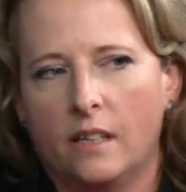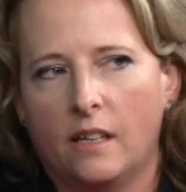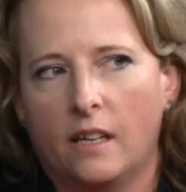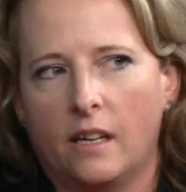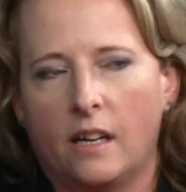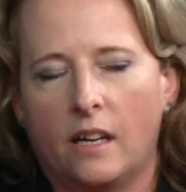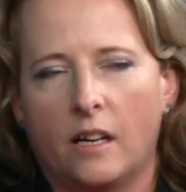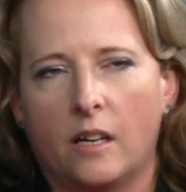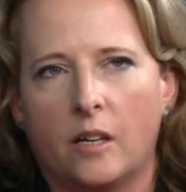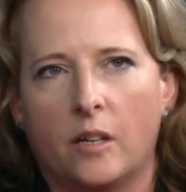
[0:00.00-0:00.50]

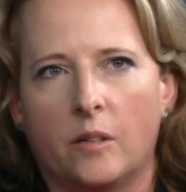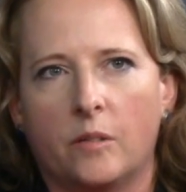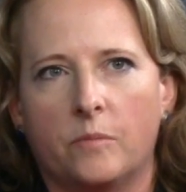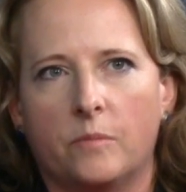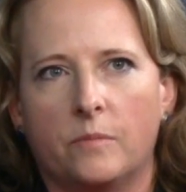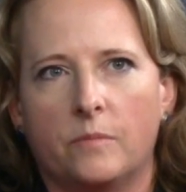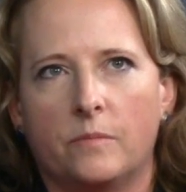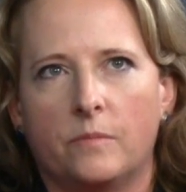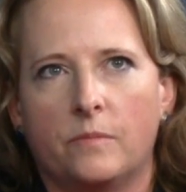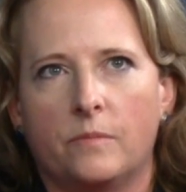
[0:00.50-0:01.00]

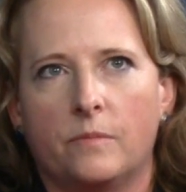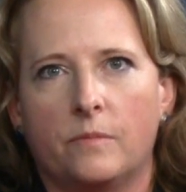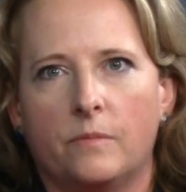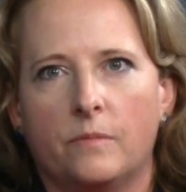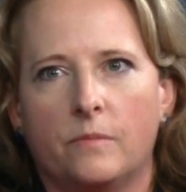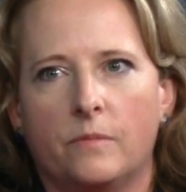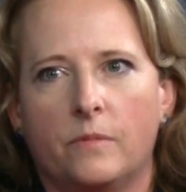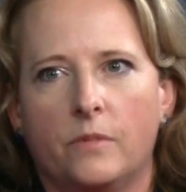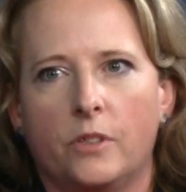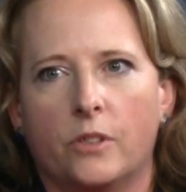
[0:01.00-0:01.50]
um,
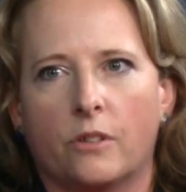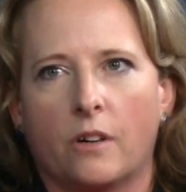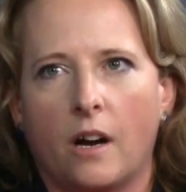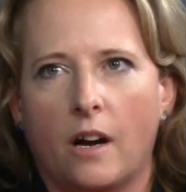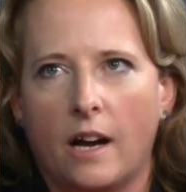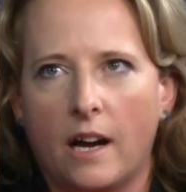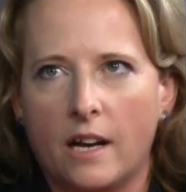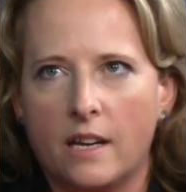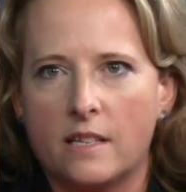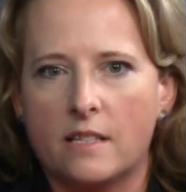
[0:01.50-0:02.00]
your
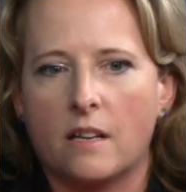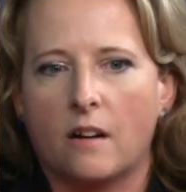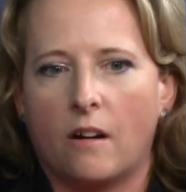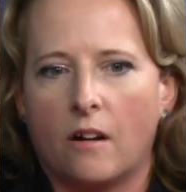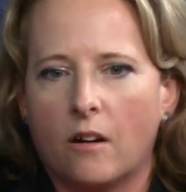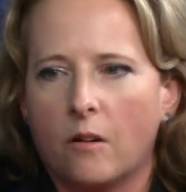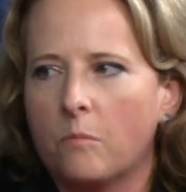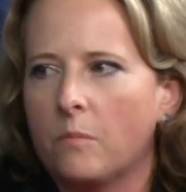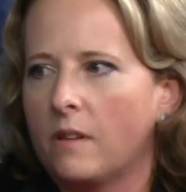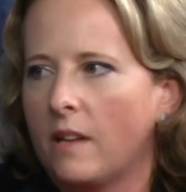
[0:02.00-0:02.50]
eyes
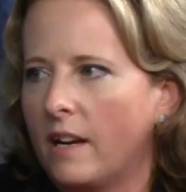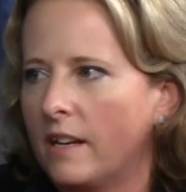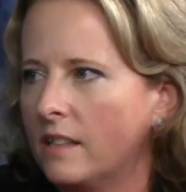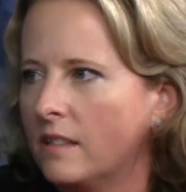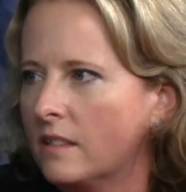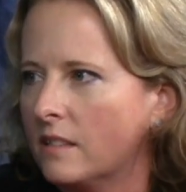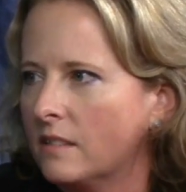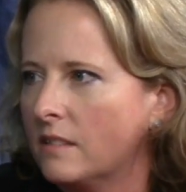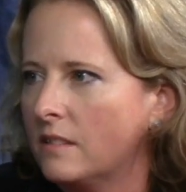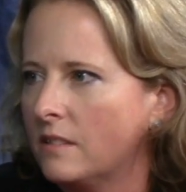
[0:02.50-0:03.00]
are
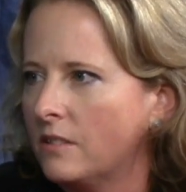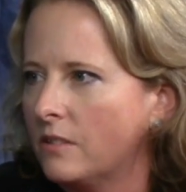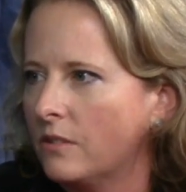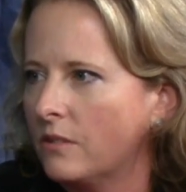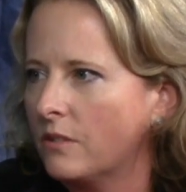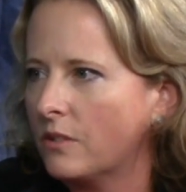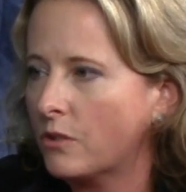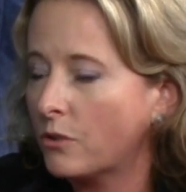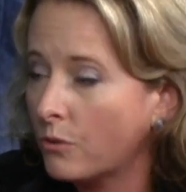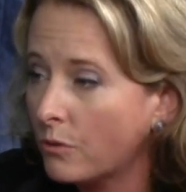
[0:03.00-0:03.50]
blinded to
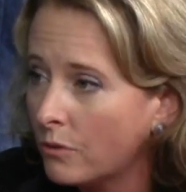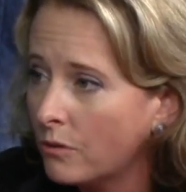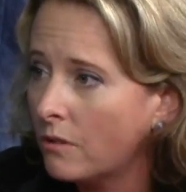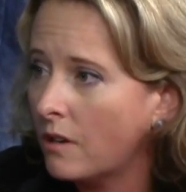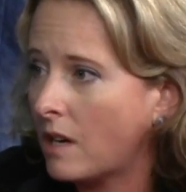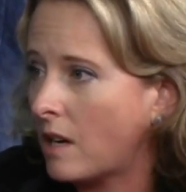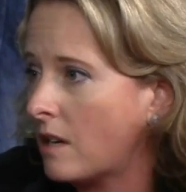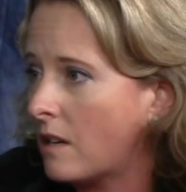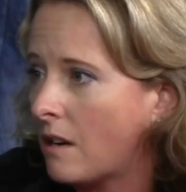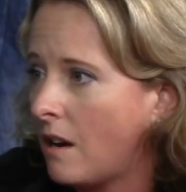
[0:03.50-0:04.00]
the
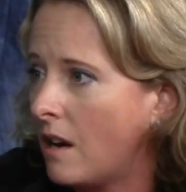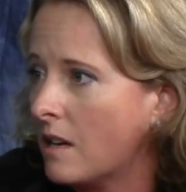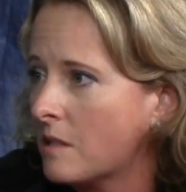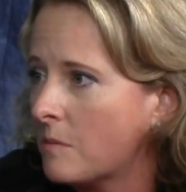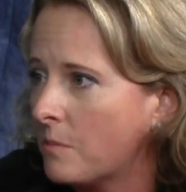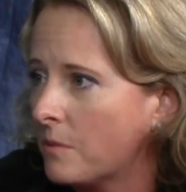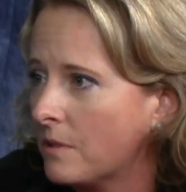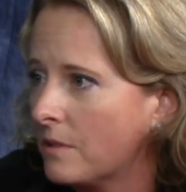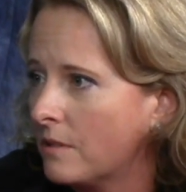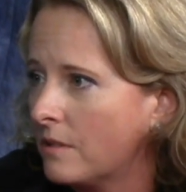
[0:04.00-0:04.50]
true
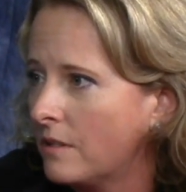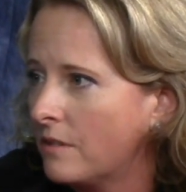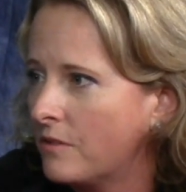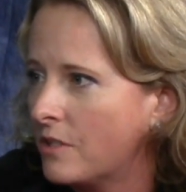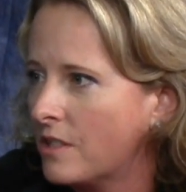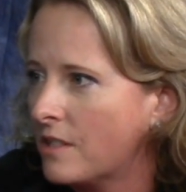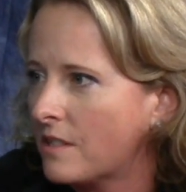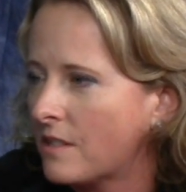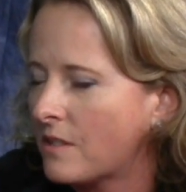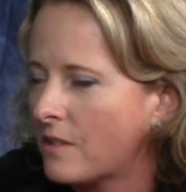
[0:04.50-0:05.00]
gospel of
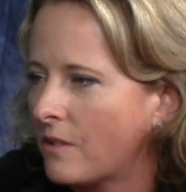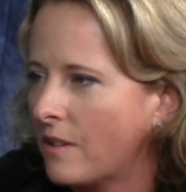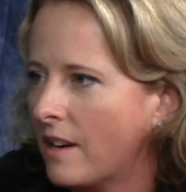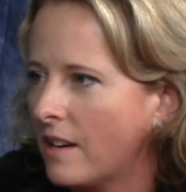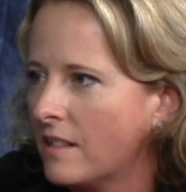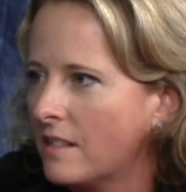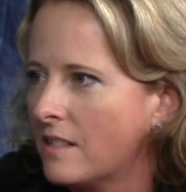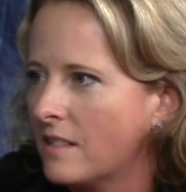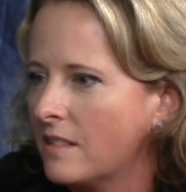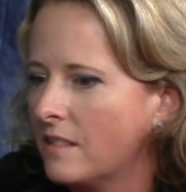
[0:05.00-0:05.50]
Jesus
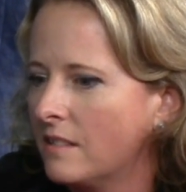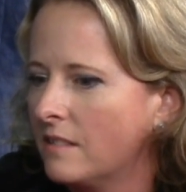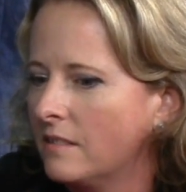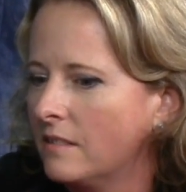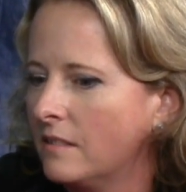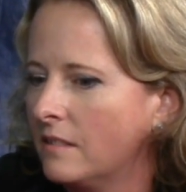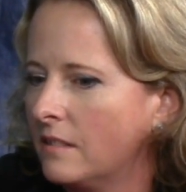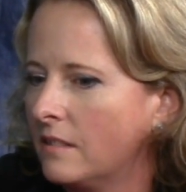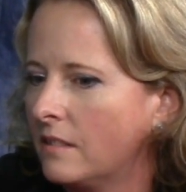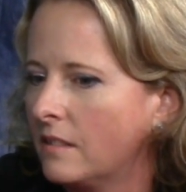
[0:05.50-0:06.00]
Christ,
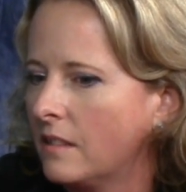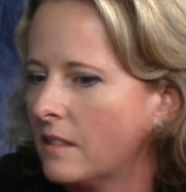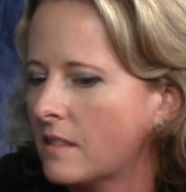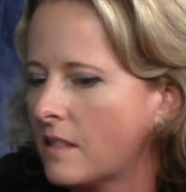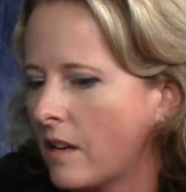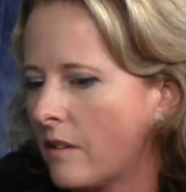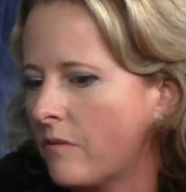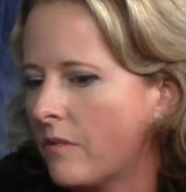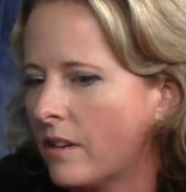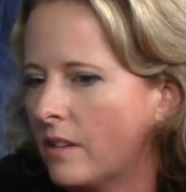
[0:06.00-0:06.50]
as
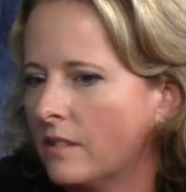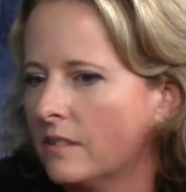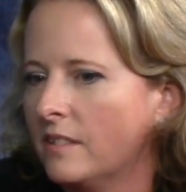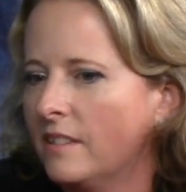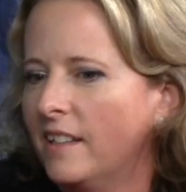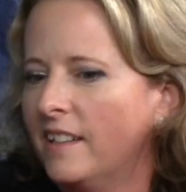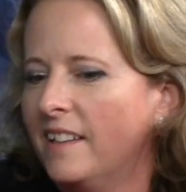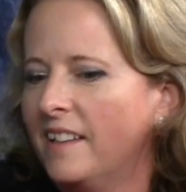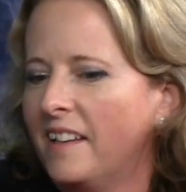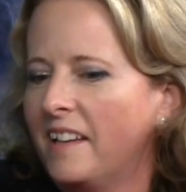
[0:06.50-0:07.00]
I felt.
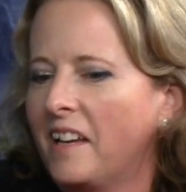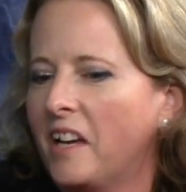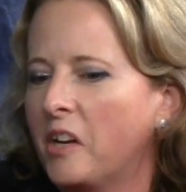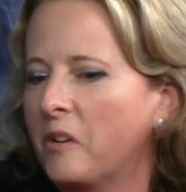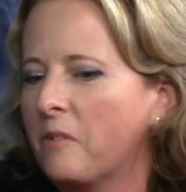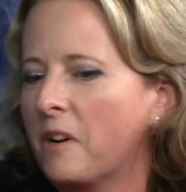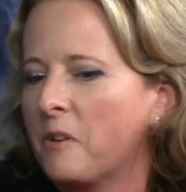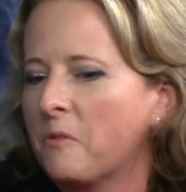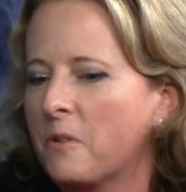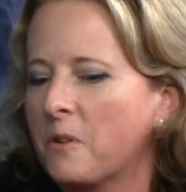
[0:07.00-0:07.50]

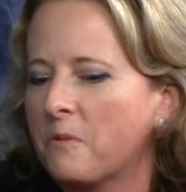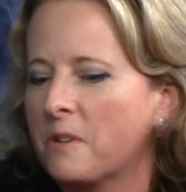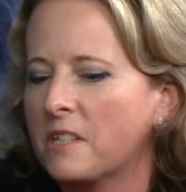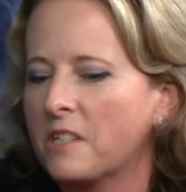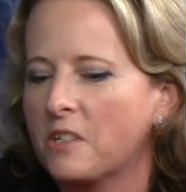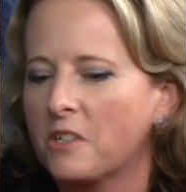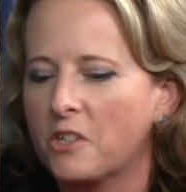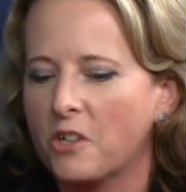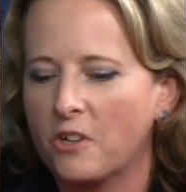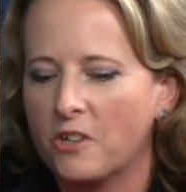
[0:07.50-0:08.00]
Anyway, we went
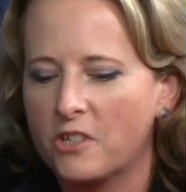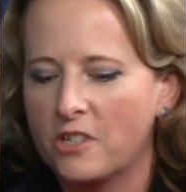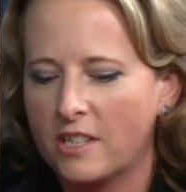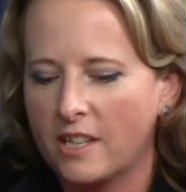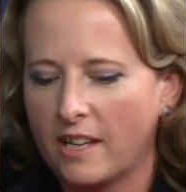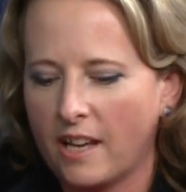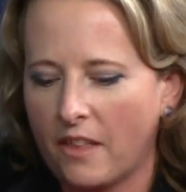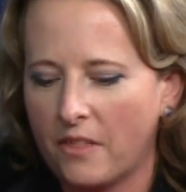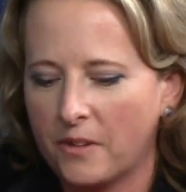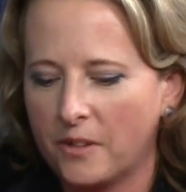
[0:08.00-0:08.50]
to church
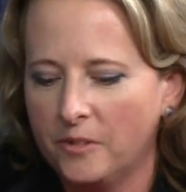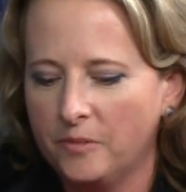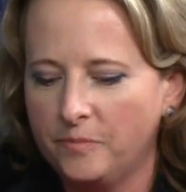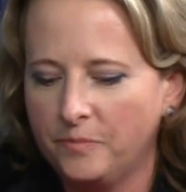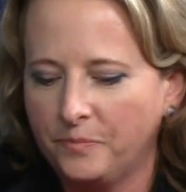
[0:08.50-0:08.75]
together